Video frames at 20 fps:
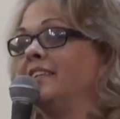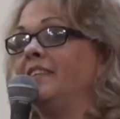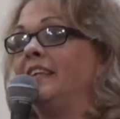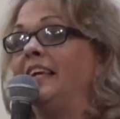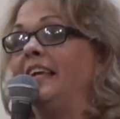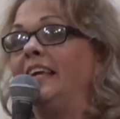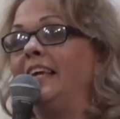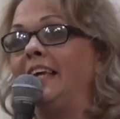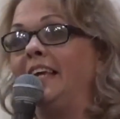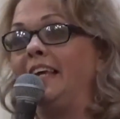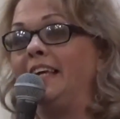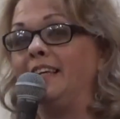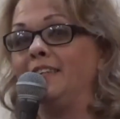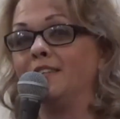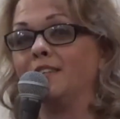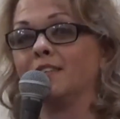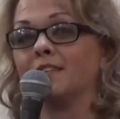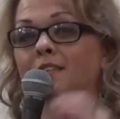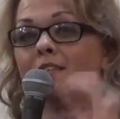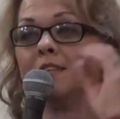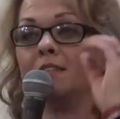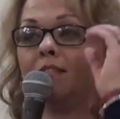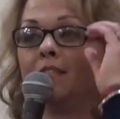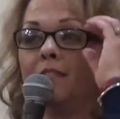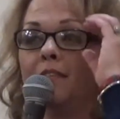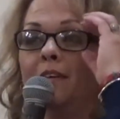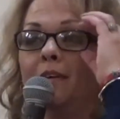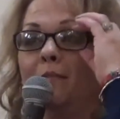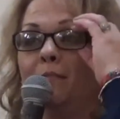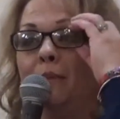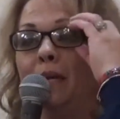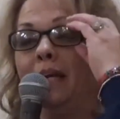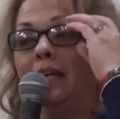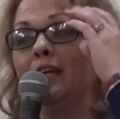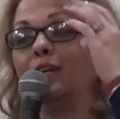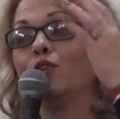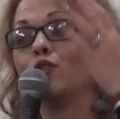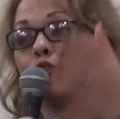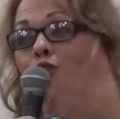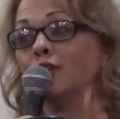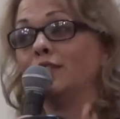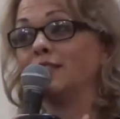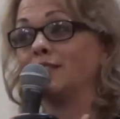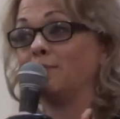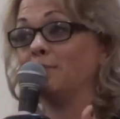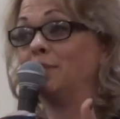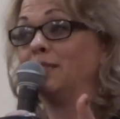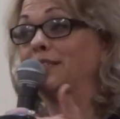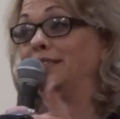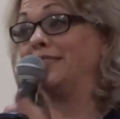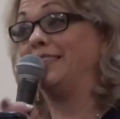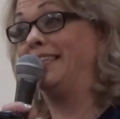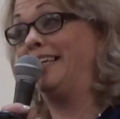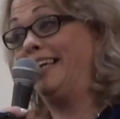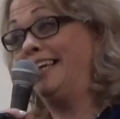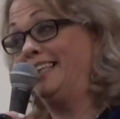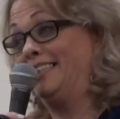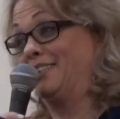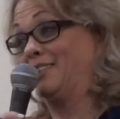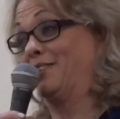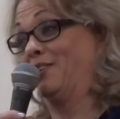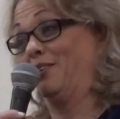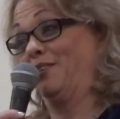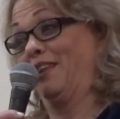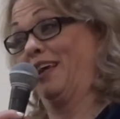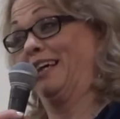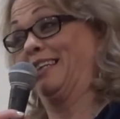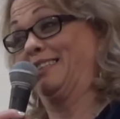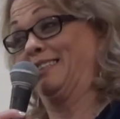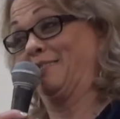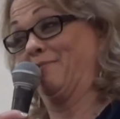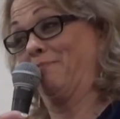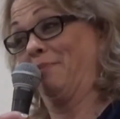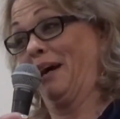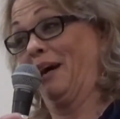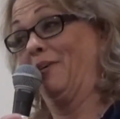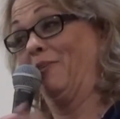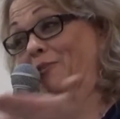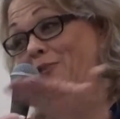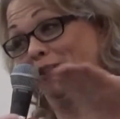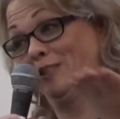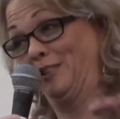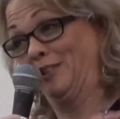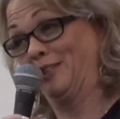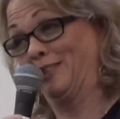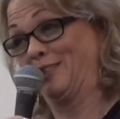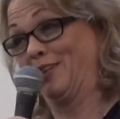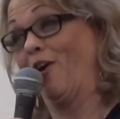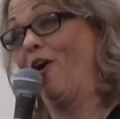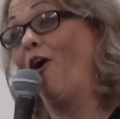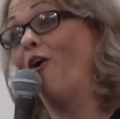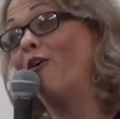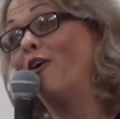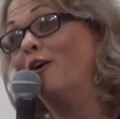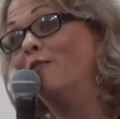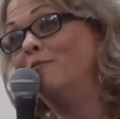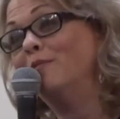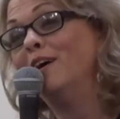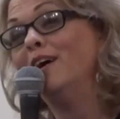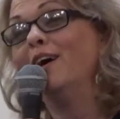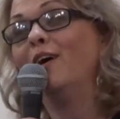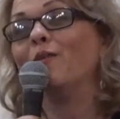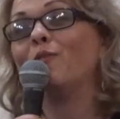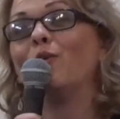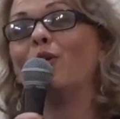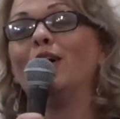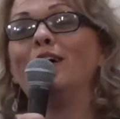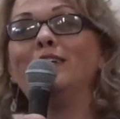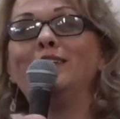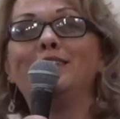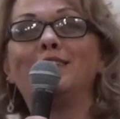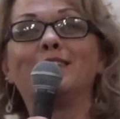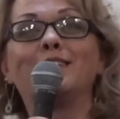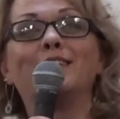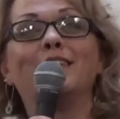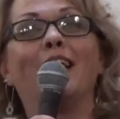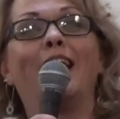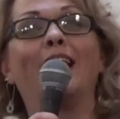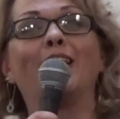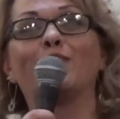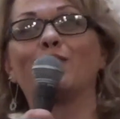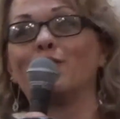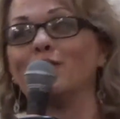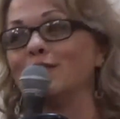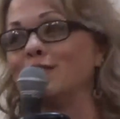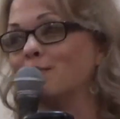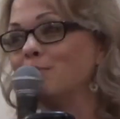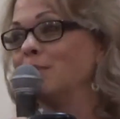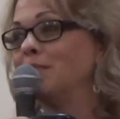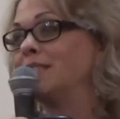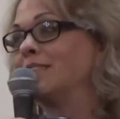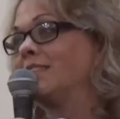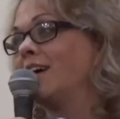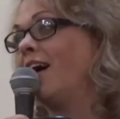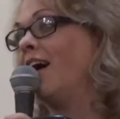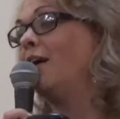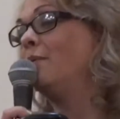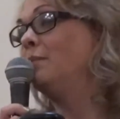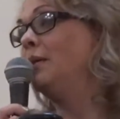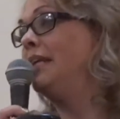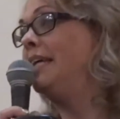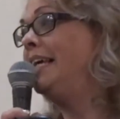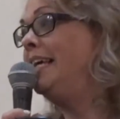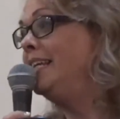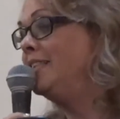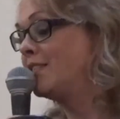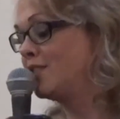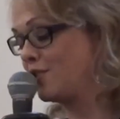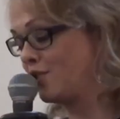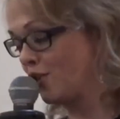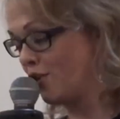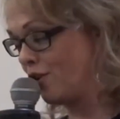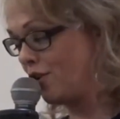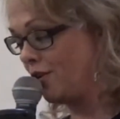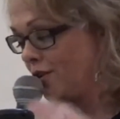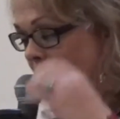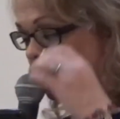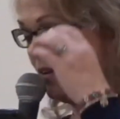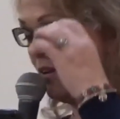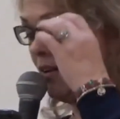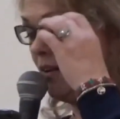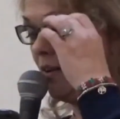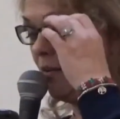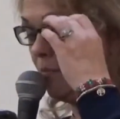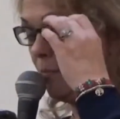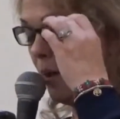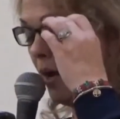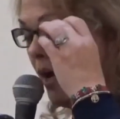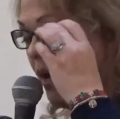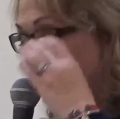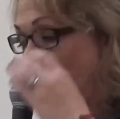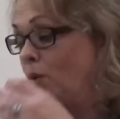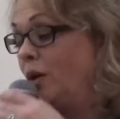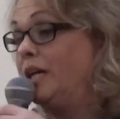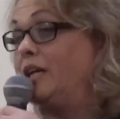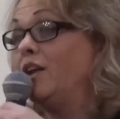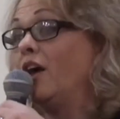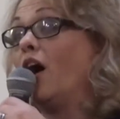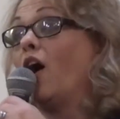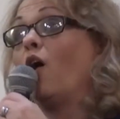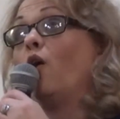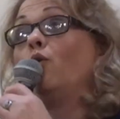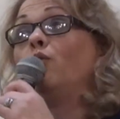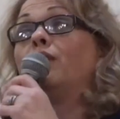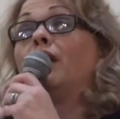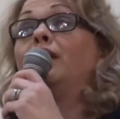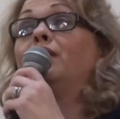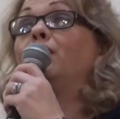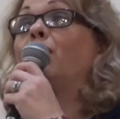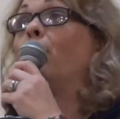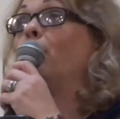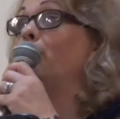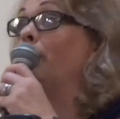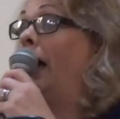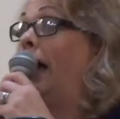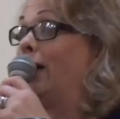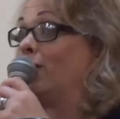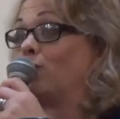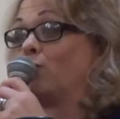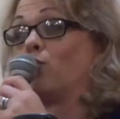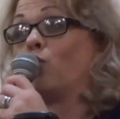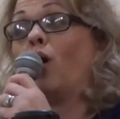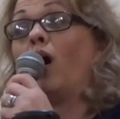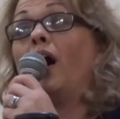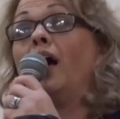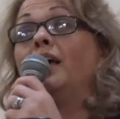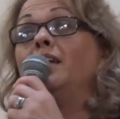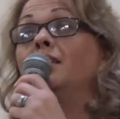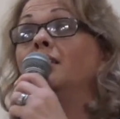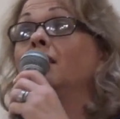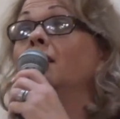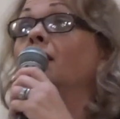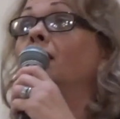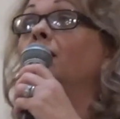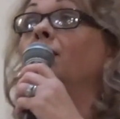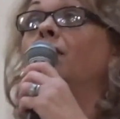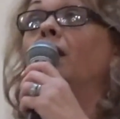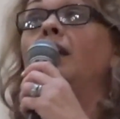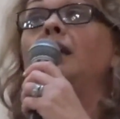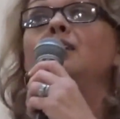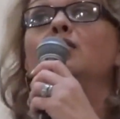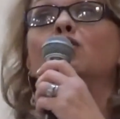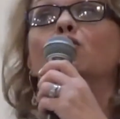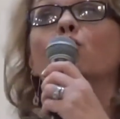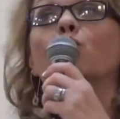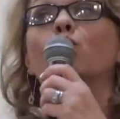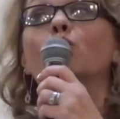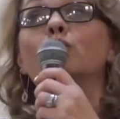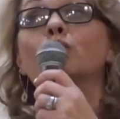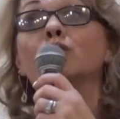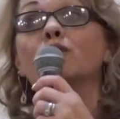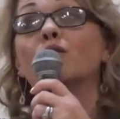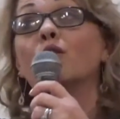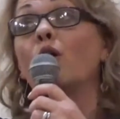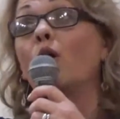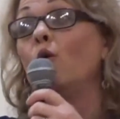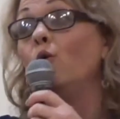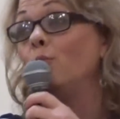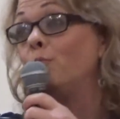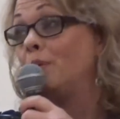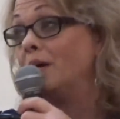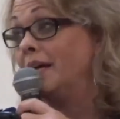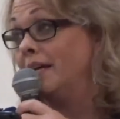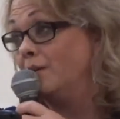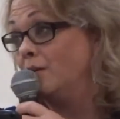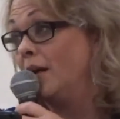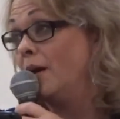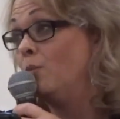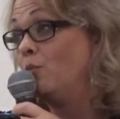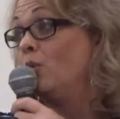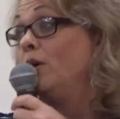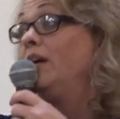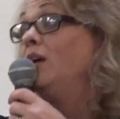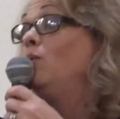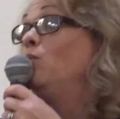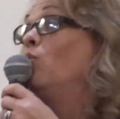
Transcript: the E's, meaning Christmas and Easter. That's about when you saw them, was at Christmas time and Easter. But we know that no matter what, these doors are open. And we